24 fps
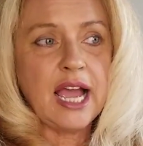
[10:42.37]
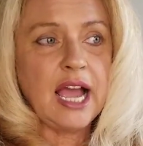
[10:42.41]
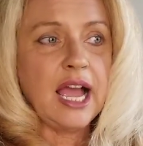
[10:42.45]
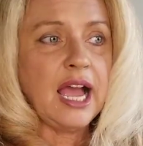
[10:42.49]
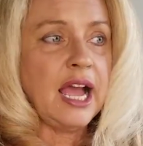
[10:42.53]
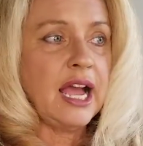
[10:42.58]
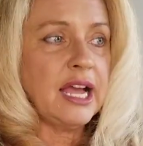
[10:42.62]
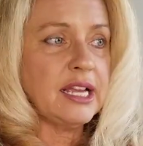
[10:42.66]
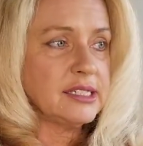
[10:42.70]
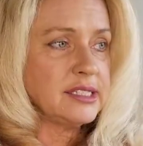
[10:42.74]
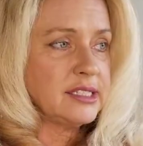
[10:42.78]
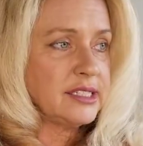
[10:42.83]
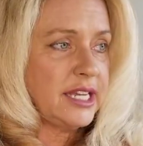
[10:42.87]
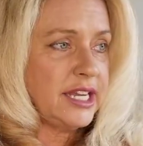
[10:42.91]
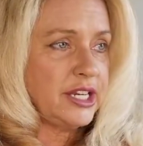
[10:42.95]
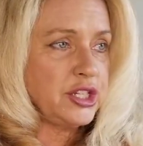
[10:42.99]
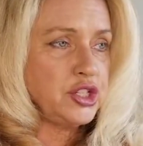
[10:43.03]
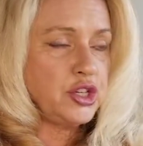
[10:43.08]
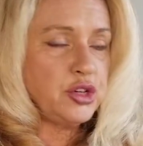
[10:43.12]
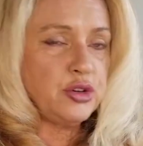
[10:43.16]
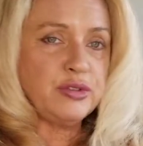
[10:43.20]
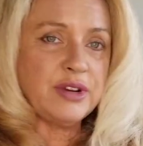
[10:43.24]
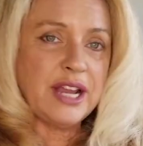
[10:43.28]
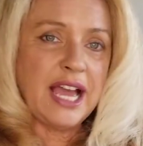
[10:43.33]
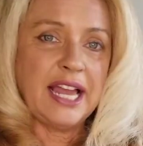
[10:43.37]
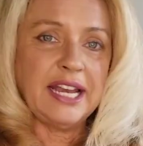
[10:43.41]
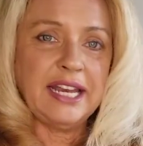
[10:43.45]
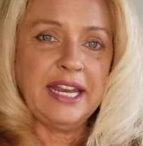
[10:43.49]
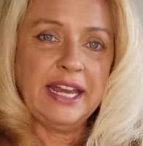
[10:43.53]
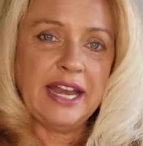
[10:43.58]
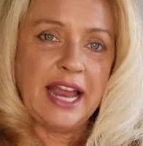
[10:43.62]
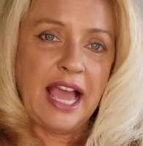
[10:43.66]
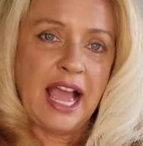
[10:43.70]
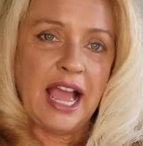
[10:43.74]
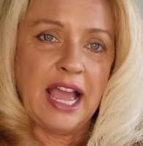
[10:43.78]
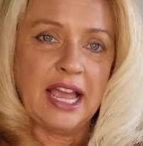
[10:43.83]
at, say,
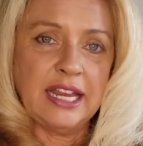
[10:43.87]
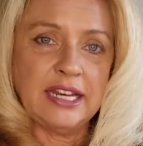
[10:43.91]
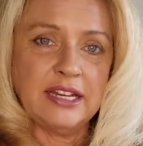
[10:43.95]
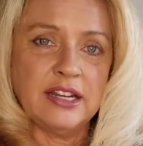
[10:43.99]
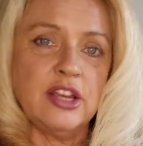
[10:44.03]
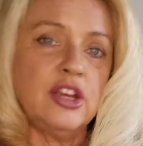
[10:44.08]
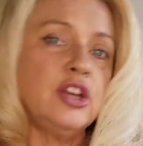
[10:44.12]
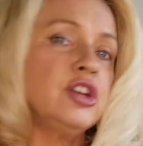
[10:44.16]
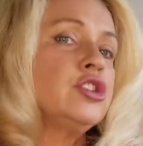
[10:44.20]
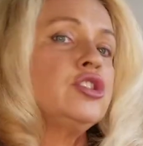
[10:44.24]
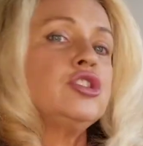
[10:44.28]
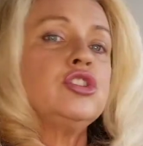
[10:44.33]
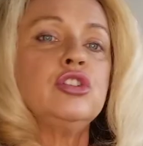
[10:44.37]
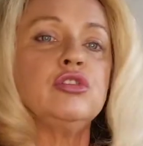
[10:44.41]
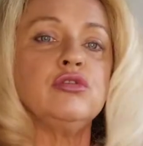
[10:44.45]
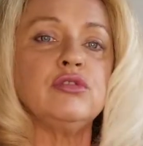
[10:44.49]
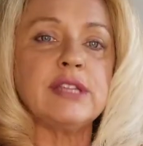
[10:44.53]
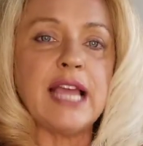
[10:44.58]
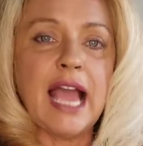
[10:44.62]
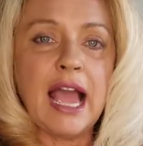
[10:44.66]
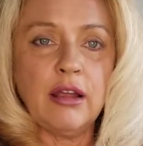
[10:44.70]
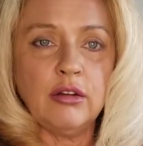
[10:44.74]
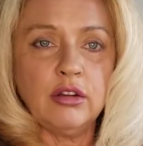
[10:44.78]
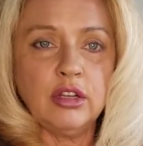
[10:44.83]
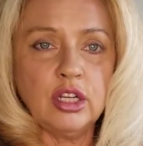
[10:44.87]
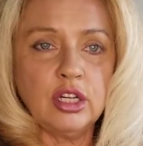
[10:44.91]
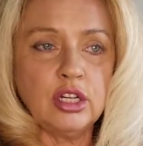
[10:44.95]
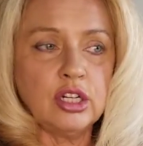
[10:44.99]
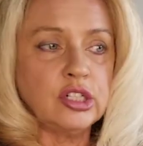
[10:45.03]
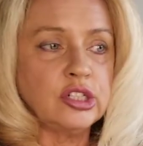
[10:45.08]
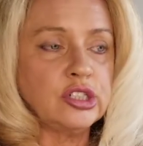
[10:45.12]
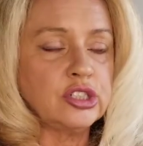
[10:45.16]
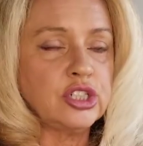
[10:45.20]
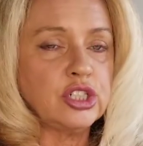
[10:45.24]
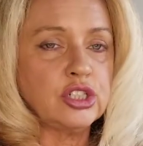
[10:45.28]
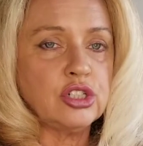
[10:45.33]
$2.99 to
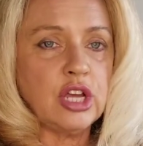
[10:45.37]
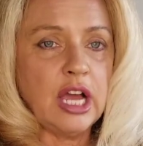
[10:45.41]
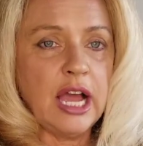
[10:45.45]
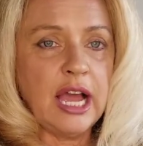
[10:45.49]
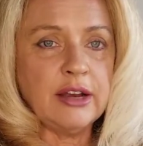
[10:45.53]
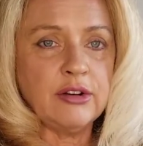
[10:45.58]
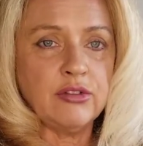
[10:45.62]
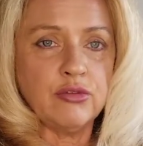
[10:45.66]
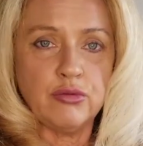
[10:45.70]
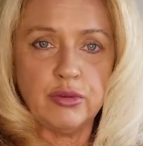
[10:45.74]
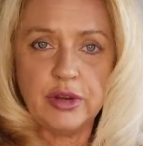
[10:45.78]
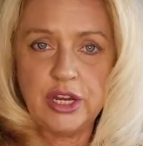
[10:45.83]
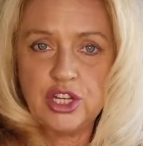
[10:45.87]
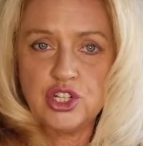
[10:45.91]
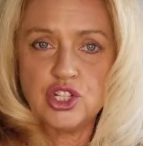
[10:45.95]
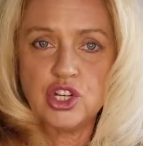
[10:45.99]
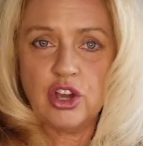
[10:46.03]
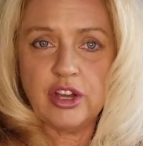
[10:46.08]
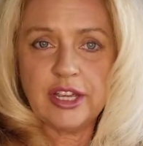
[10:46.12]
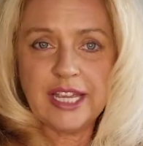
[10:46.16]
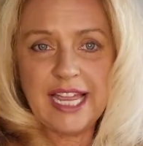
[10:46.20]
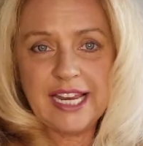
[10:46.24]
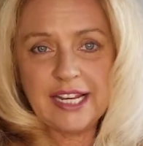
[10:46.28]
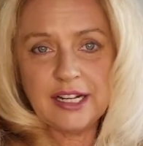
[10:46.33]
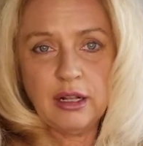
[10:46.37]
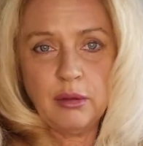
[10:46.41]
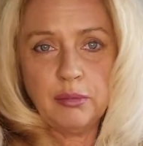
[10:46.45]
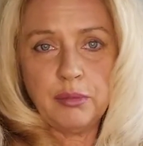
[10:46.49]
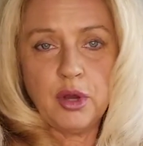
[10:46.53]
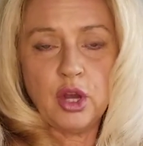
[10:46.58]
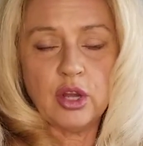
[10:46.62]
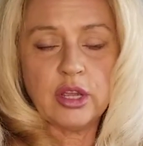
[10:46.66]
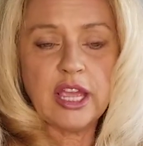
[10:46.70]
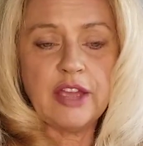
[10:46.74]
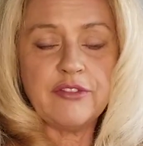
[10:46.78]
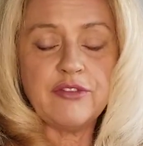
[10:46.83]
download and read your Kindle
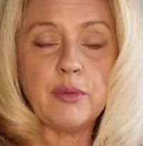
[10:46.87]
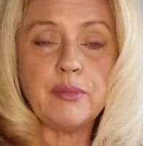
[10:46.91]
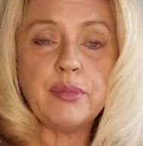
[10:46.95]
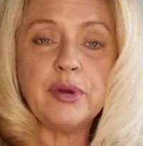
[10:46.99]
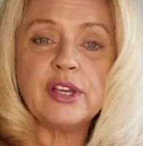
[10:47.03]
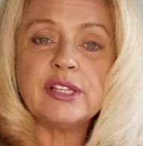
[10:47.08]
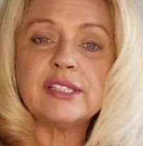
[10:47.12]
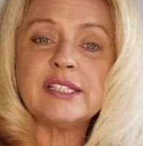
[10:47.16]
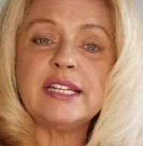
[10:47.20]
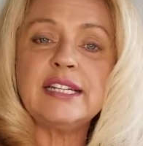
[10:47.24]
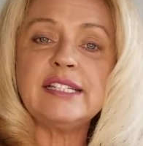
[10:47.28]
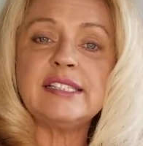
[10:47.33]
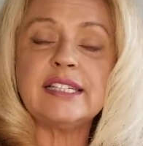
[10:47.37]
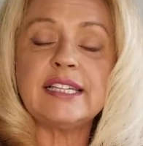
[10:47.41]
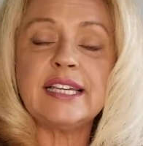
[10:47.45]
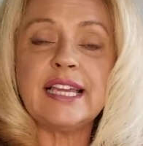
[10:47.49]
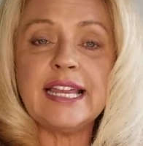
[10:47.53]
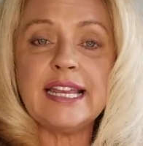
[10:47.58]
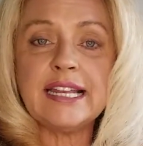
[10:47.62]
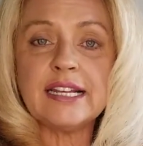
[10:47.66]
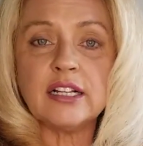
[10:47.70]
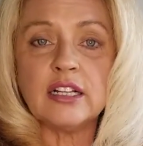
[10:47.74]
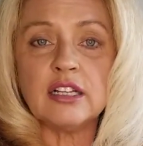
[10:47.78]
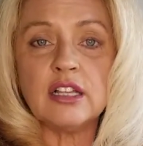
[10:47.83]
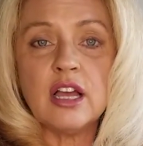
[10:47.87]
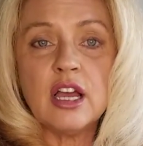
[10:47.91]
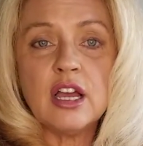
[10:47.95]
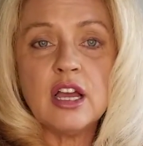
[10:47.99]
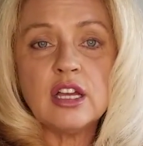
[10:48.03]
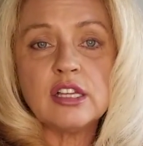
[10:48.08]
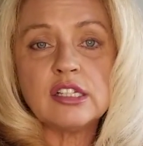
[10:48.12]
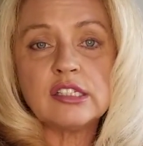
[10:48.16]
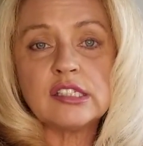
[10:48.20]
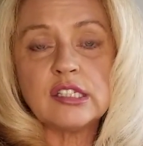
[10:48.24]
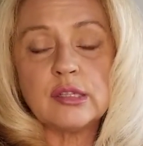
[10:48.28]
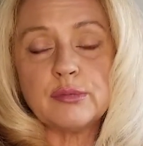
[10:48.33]
book. If a person is a Kindle
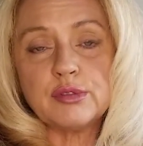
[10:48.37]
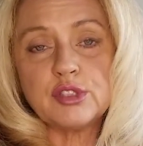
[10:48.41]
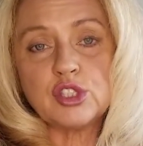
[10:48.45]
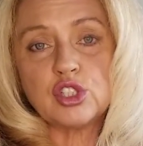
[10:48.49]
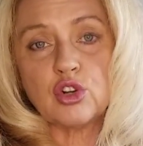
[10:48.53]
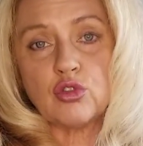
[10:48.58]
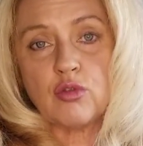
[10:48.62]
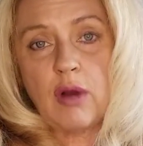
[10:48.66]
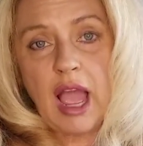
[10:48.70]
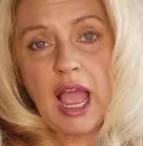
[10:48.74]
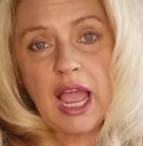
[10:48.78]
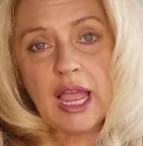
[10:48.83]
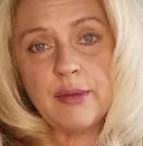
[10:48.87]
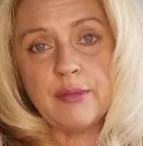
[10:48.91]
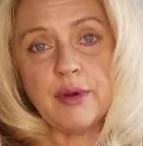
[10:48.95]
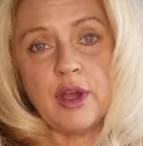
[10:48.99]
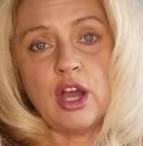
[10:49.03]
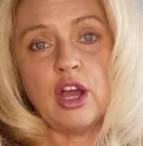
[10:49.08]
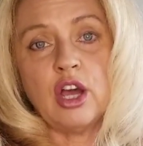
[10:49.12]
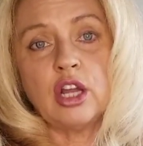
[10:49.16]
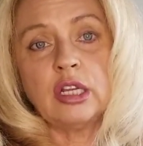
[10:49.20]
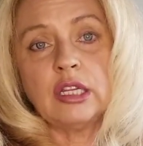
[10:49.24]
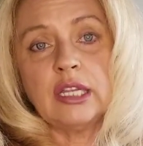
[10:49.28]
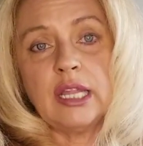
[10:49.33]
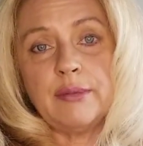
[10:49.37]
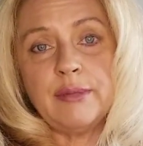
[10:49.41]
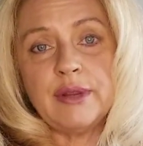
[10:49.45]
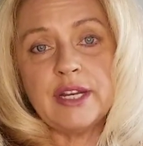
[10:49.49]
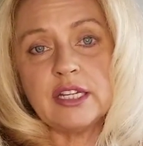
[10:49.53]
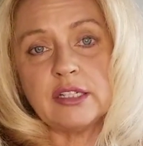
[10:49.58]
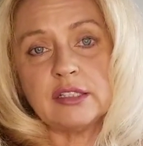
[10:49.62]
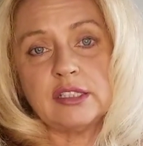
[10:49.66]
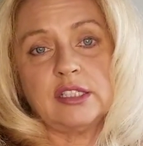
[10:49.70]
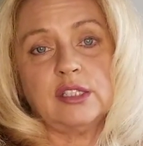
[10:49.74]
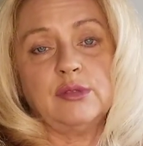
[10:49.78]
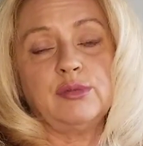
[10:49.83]
subscriber,
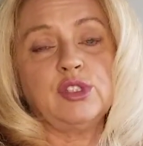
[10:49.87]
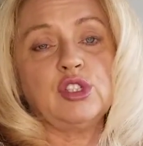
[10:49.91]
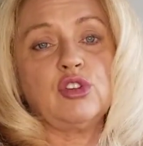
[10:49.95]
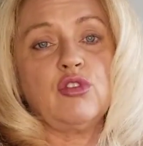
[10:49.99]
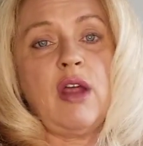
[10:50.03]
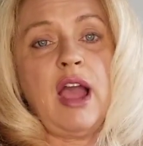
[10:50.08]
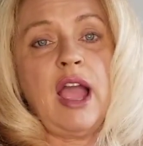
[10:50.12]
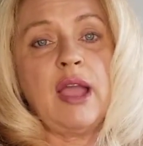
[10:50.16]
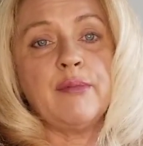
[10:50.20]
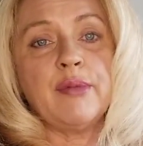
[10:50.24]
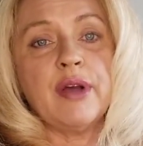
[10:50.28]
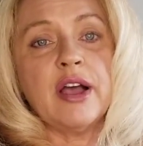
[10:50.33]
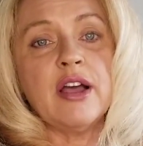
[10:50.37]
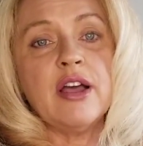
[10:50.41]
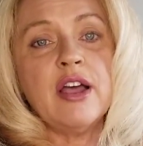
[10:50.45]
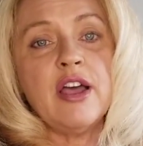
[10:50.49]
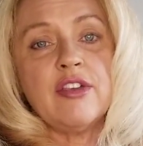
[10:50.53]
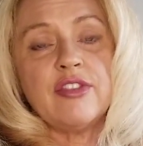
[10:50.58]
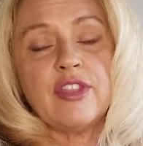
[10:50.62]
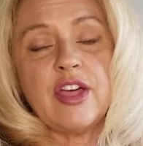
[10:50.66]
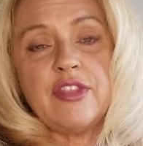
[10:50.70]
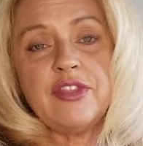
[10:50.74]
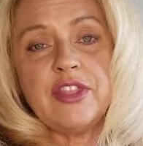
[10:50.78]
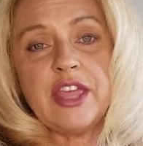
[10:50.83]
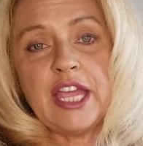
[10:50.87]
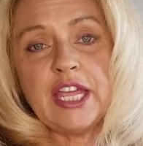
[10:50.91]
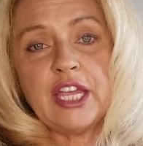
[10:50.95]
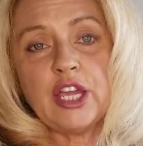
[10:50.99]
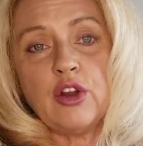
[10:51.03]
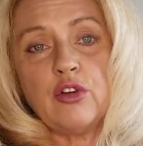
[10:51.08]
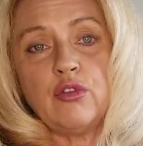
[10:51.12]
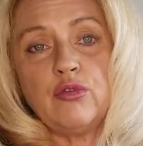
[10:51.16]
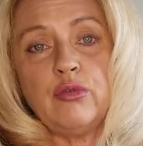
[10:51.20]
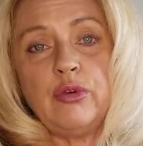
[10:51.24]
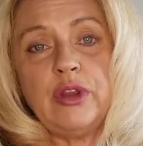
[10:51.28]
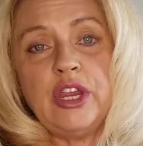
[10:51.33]
unlimited subscriber, then they
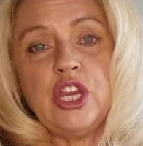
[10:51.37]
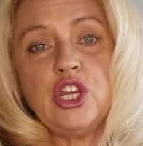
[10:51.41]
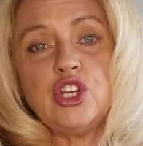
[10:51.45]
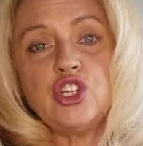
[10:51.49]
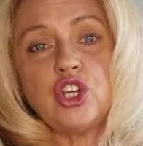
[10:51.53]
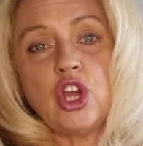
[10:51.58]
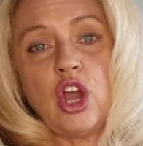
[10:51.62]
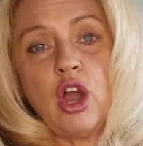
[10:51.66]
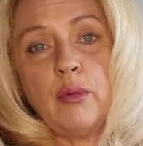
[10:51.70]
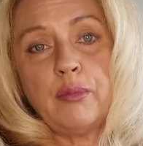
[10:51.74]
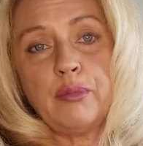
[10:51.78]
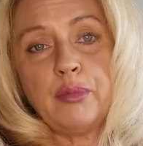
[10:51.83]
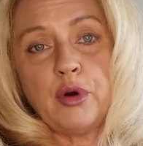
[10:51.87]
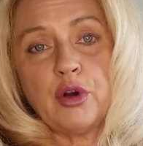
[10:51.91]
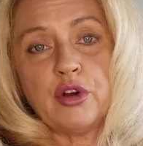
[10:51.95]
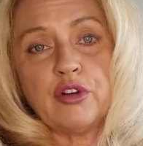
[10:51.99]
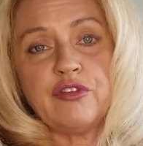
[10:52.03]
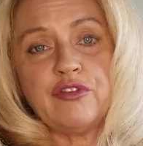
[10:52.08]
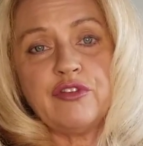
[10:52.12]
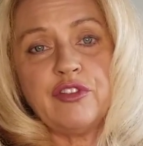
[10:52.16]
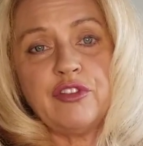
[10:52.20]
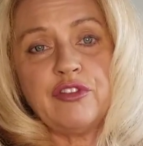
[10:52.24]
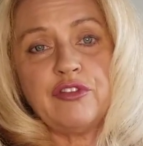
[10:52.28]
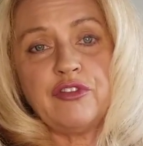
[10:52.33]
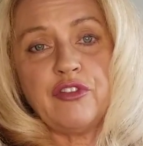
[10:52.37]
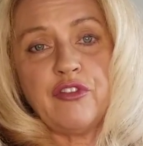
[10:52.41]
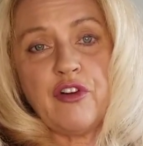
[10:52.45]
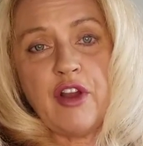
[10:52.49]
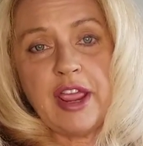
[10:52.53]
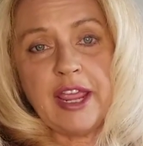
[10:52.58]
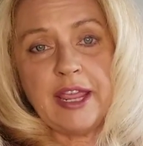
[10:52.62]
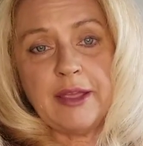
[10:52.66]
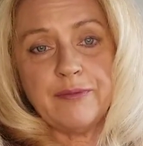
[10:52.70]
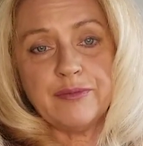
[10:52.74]
can read your book for free.